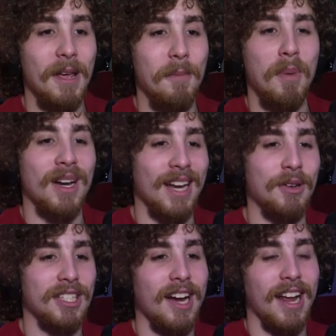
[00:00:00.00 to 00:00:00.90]
but it
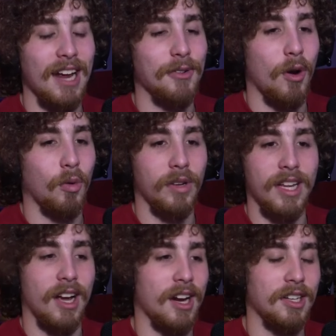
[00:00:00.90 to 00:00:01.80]
was kind of handled
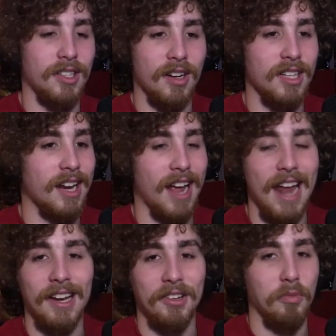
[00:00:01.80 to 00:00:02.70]
awkwardly, it kind of sucks, and it
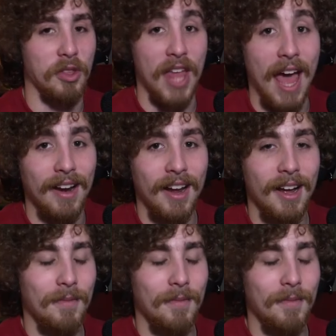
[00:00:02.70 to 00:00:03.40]
ended with that,